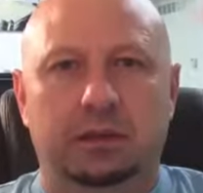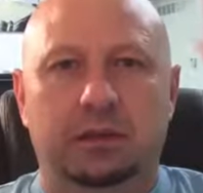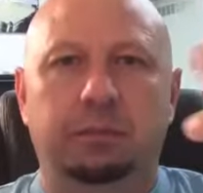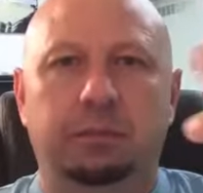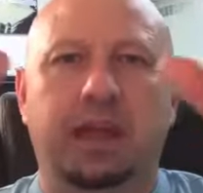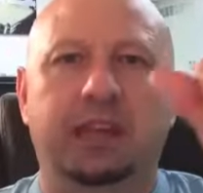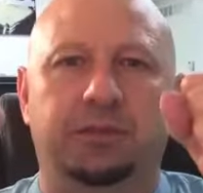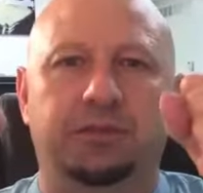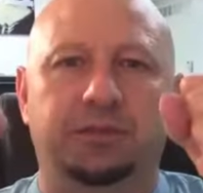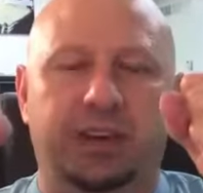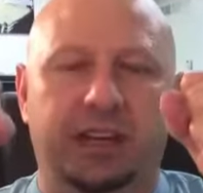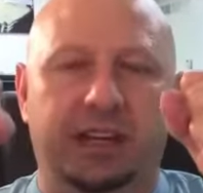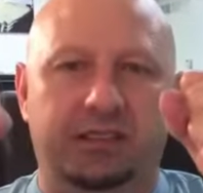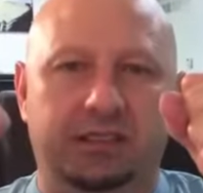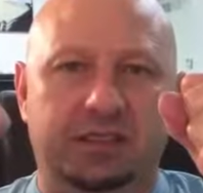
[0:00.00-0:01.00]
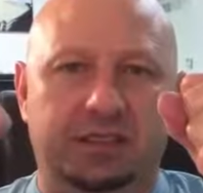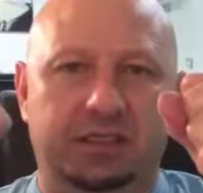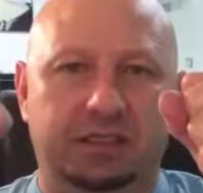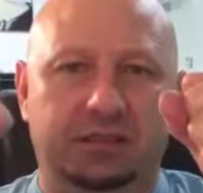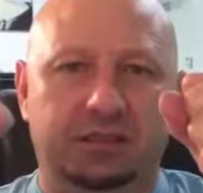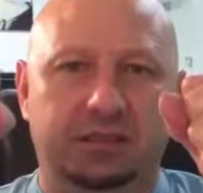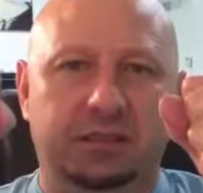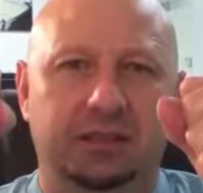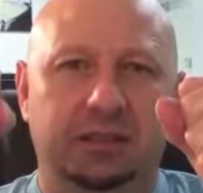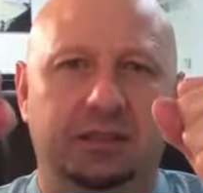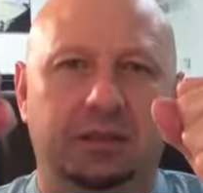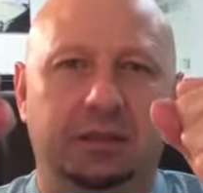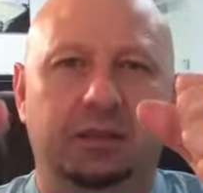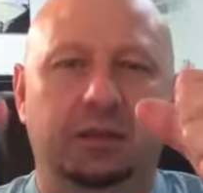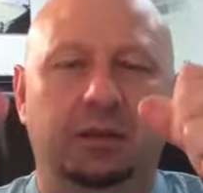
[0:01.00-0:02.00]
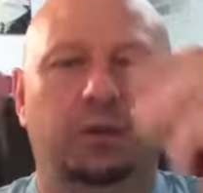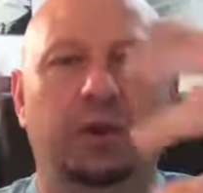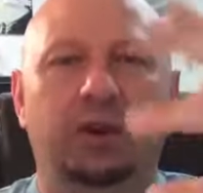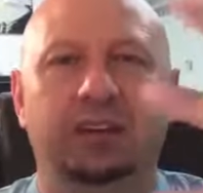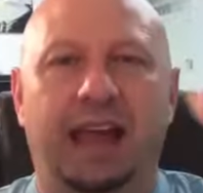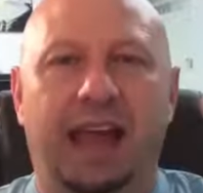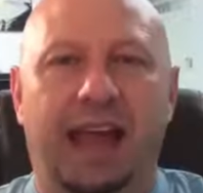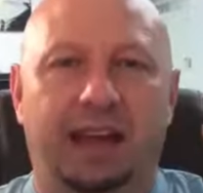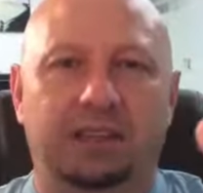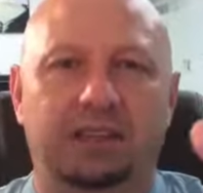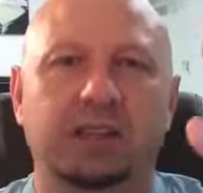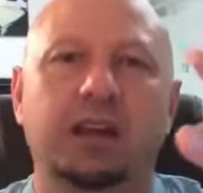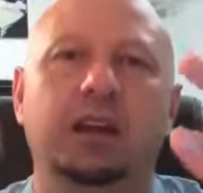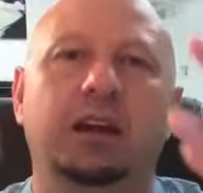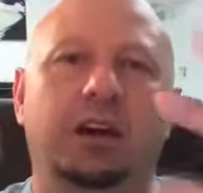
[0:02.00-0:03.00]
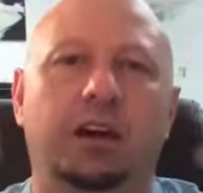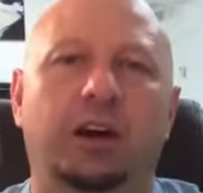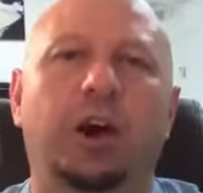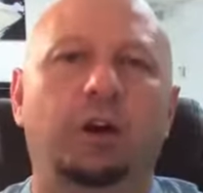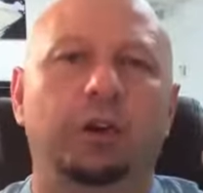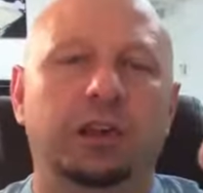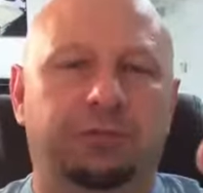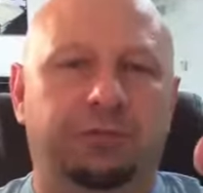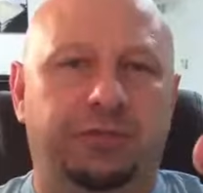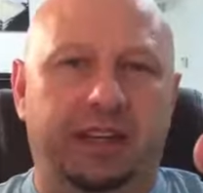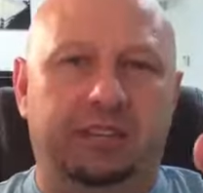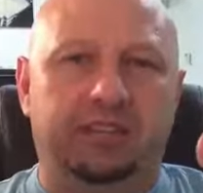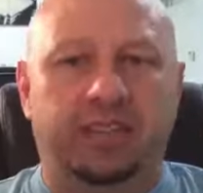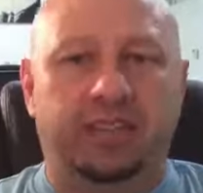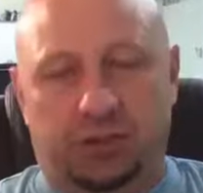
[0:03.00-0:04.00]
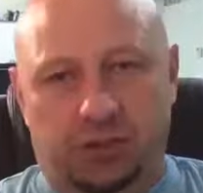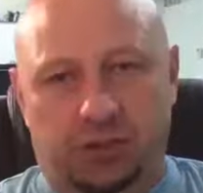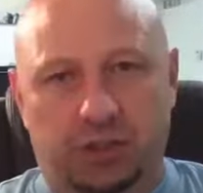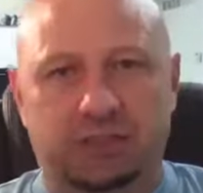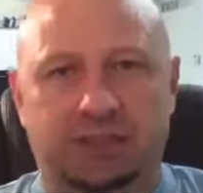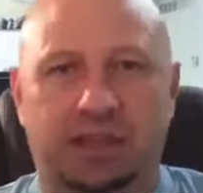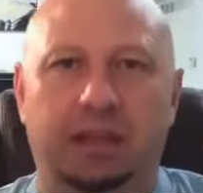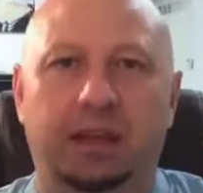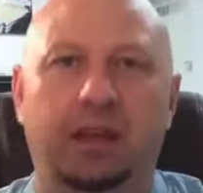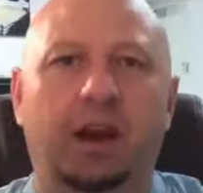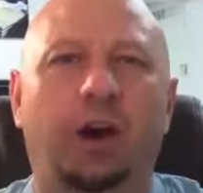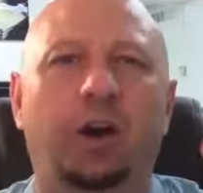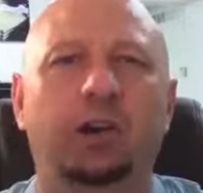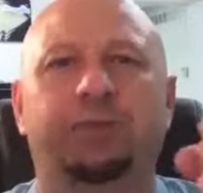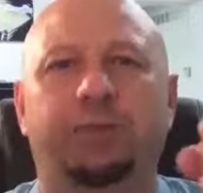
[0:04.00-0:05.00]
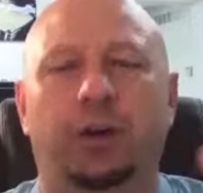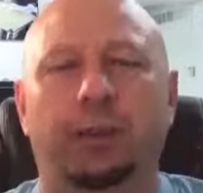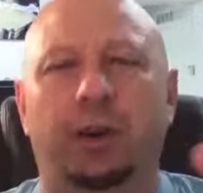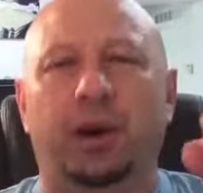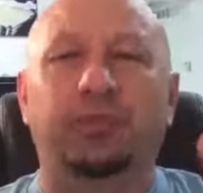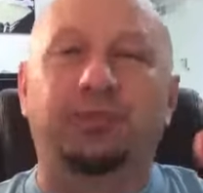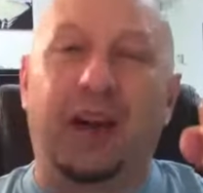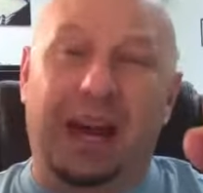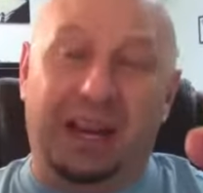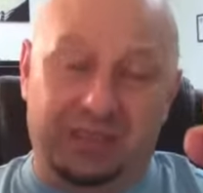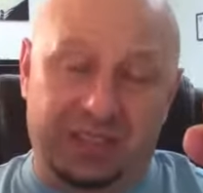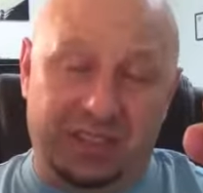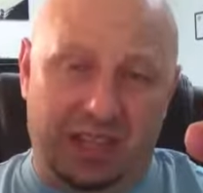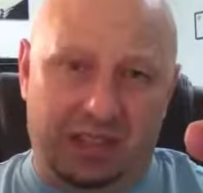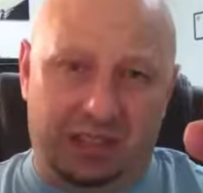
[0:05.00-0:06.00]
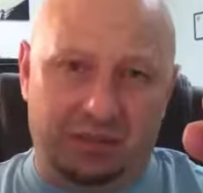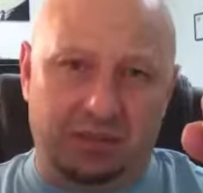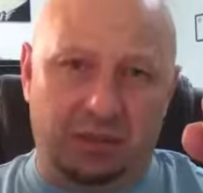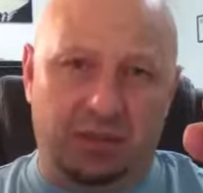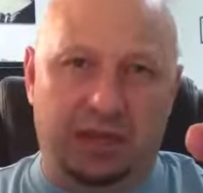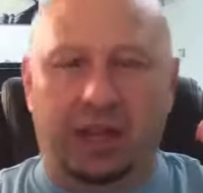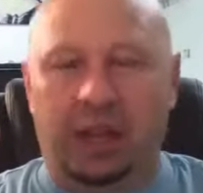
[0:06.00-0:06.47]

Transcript: Make a fist, relax. Or hold a fist, I should say. Hold it for about five seconds, okay?